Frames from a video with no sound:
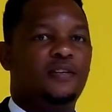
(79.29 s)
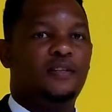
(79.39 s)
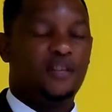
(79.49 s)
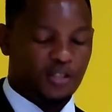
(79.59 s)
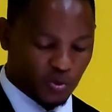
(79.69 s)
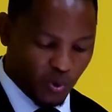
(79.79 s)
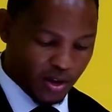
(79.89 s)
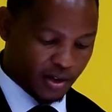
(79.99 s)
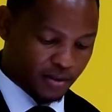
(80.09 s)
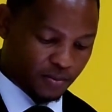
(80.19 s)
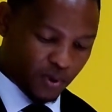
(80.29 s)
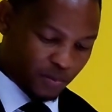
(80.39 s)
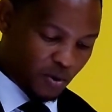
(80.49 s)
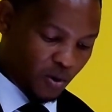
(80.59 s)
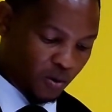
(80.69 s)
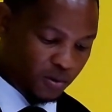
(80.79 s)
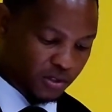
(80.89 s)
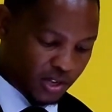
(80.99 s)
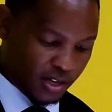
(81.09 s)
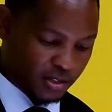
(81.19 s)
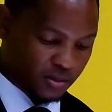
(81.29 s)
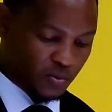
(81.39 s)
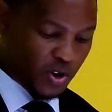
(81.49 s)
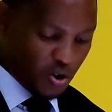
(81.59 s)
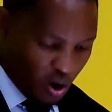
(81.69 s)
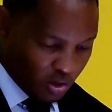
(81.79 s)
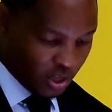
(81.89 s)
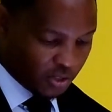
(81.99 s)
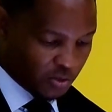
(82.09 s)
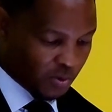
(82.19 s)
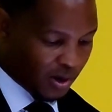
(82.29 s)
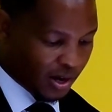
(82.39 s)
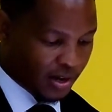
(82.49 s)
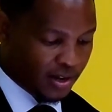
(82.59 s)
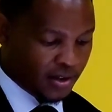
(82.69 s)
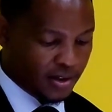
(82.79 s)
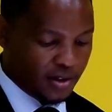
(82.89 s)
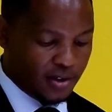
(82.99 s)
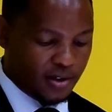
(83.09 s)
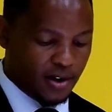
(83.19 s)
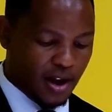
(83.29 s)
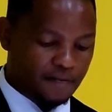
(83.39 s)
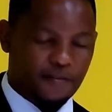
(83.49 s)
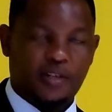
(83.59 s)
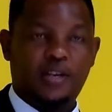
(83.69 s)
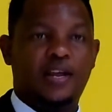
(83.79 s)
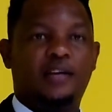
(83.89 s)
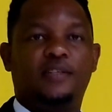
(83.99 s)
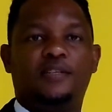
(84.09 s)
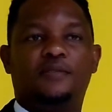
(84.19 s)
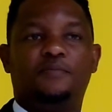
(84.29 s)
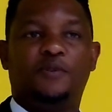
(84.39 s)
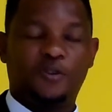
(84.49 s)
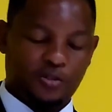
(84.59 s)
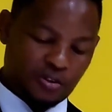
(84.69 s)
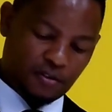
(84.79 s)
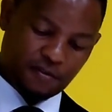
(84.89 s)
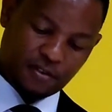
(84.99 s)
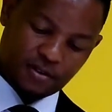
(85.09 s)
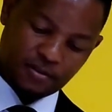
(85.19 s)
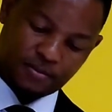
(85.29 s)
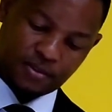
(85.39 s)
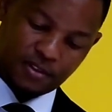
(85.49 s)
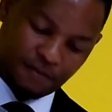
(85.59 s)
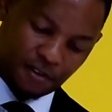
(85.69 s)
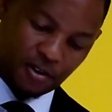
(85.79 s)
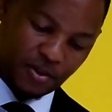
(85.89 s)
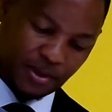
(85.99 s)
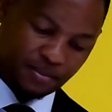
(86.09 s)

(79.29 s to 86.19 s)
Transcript: This is why what Paul says. We know that you are loved and elected because of the following.